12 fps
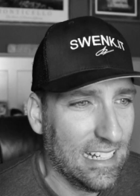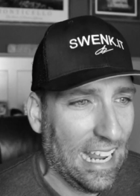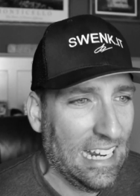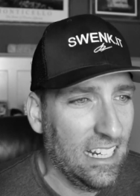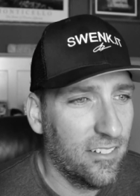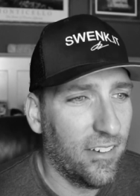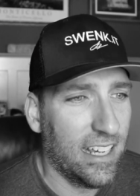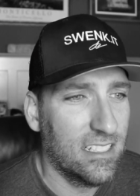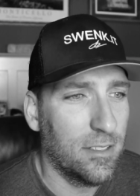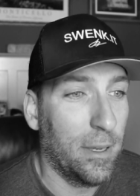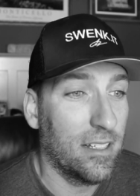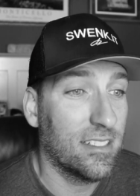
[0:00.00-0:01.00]
Any
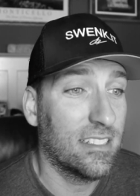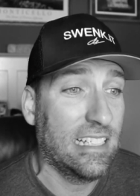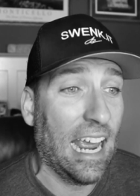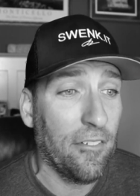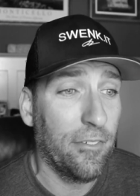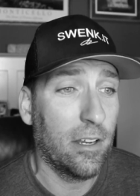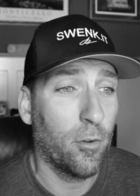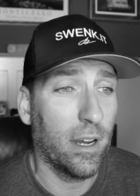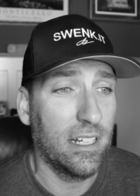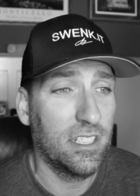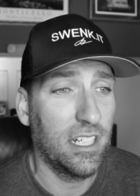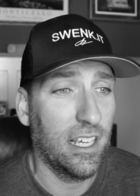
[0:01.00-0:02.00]
advice about staffing
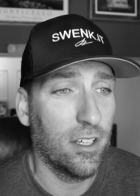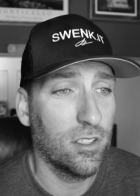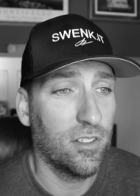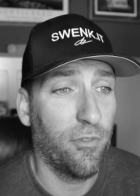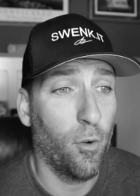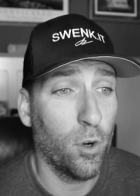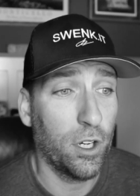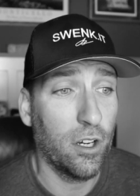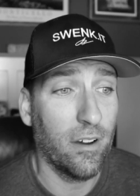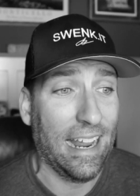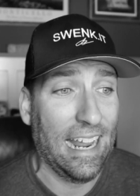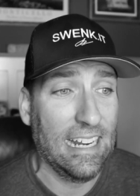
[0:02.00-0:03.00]
ratios for your